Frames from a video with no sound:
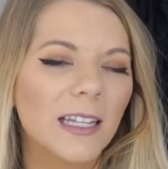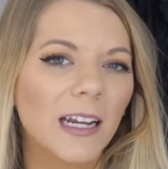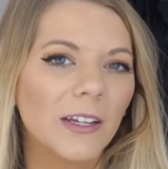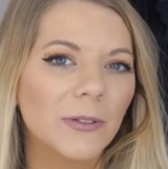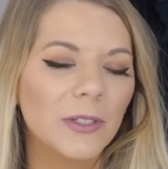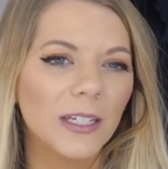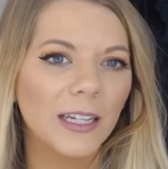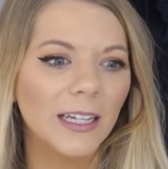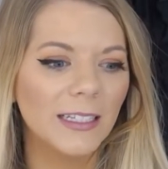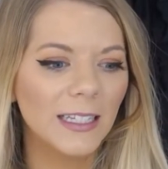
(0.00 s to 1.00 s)
that I used to
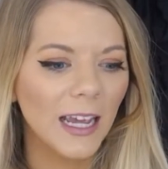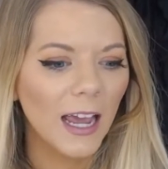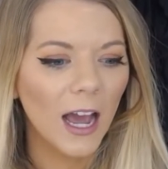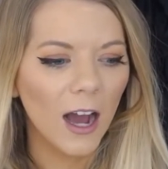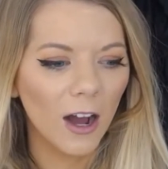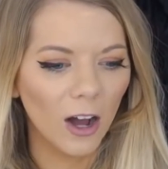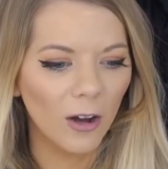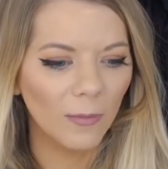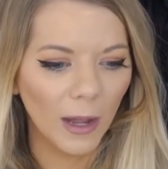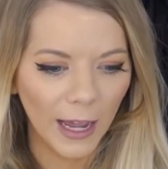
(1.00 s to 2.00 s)
eat
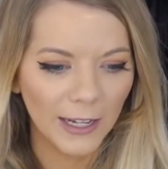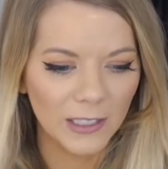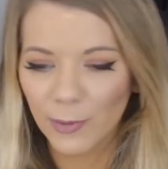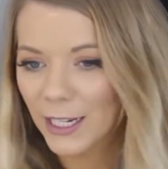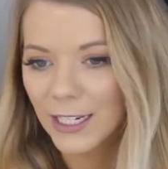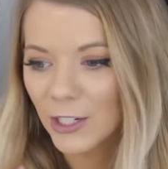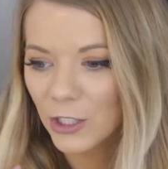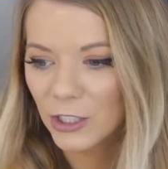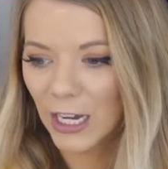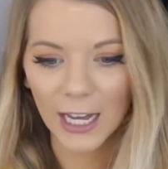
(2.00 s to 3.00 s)
has been
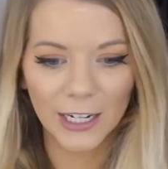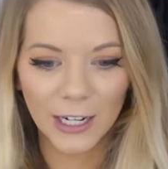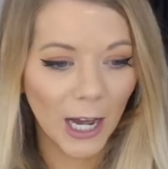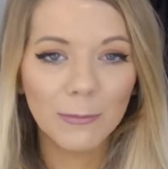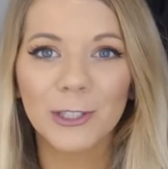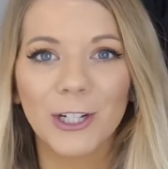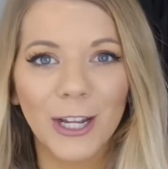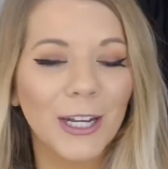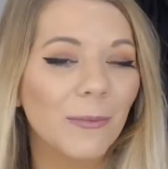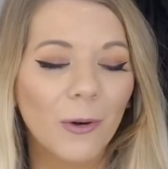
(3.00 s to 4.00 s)
not an option
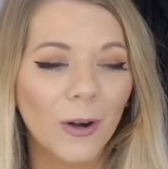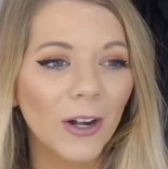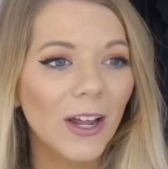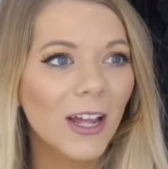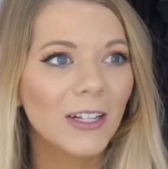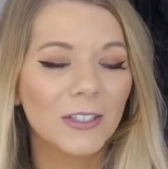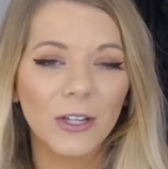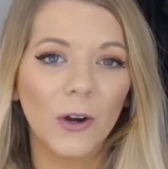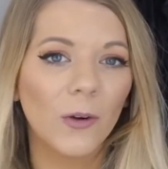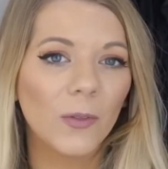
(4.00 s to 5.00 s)
anymore.
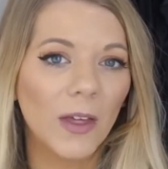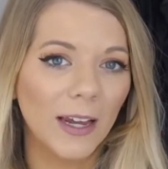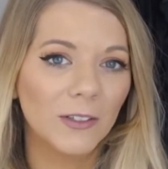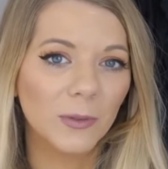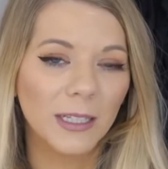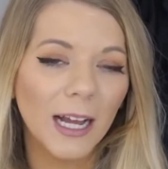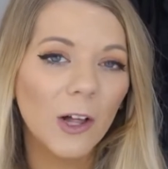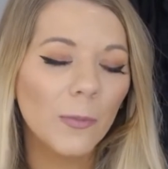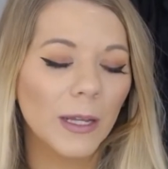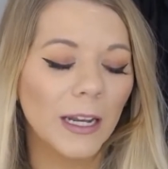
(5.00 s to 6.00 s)
So that is really
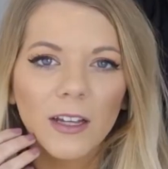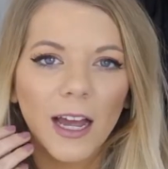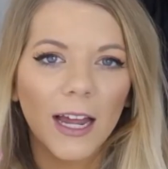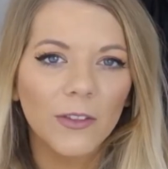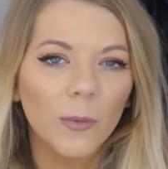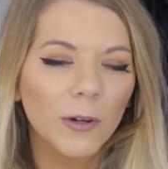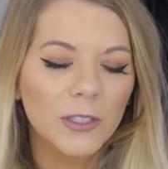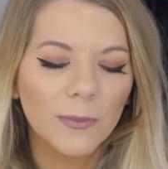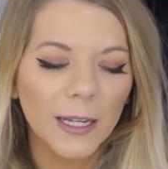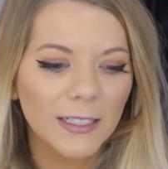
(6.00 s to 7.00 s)
helping. And the
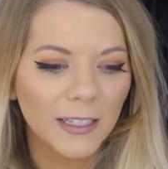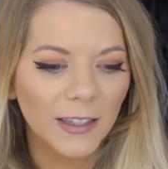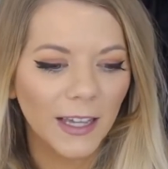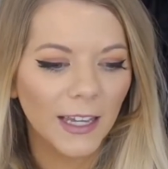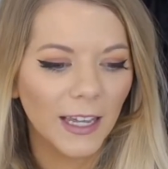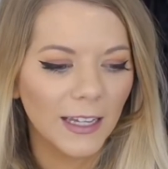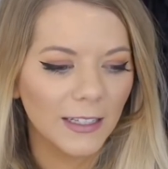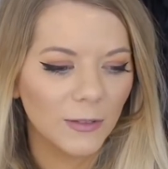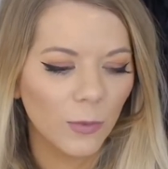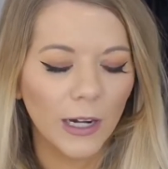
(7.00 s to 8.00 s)
most amazing thing
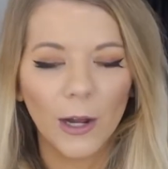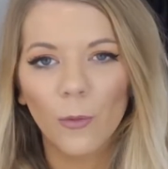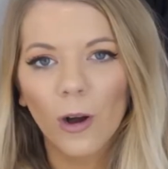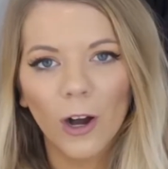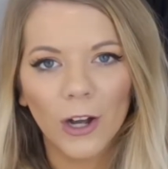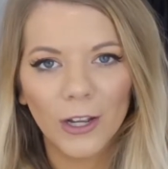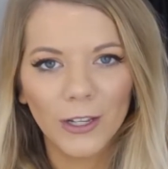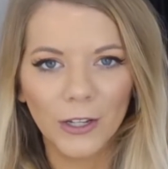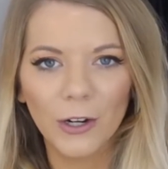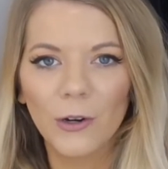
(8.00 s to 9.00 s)
is when I walk,
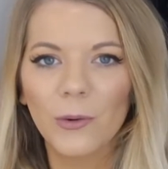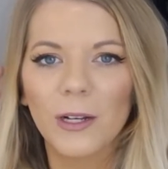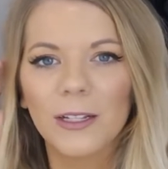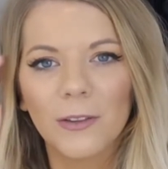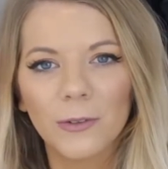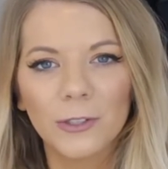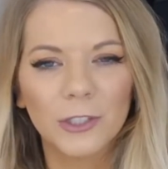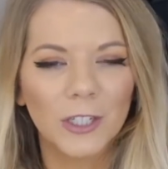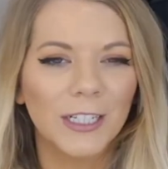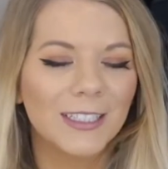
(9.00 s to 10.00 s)
you know, through the
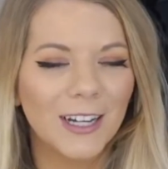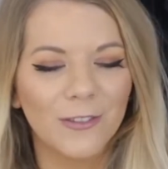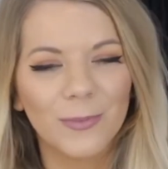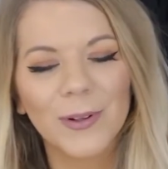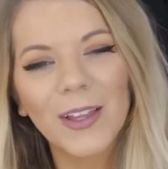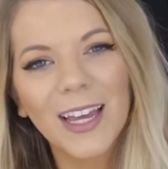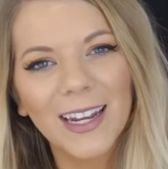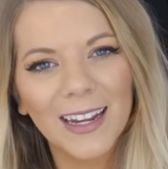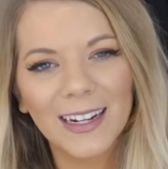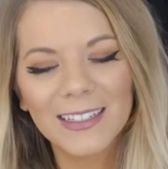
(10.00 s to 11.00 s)
streets of
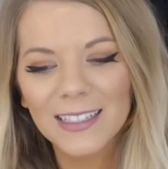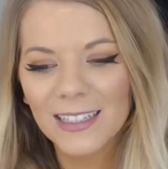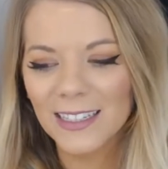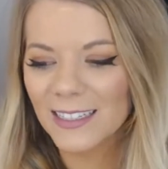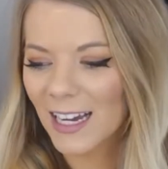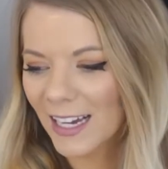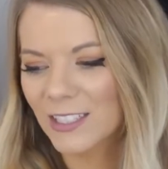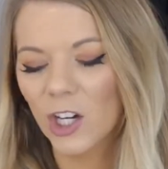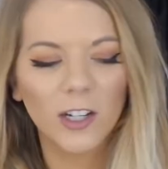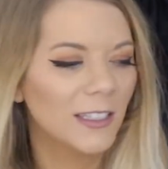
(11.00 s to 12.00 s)
Berlin and I see these
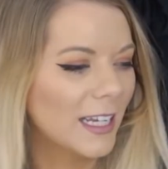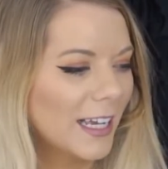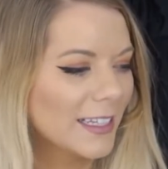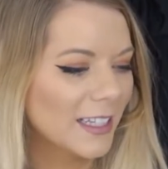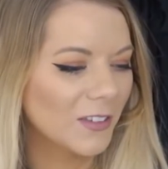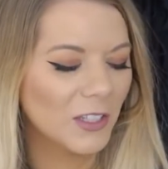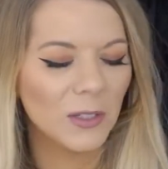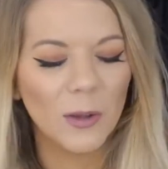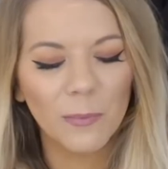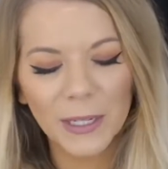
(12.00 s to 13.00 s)
hot dog stands and
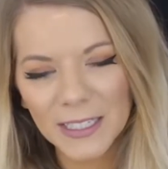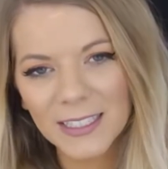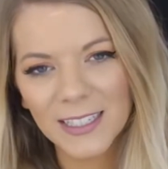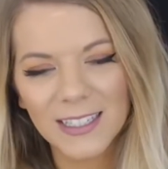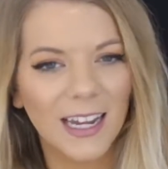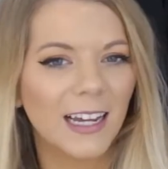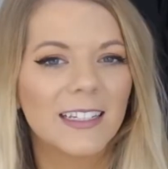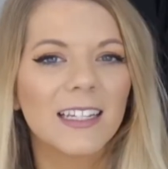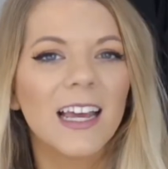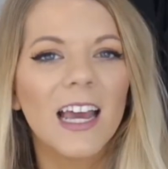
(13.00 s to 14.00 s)
these pizza stands.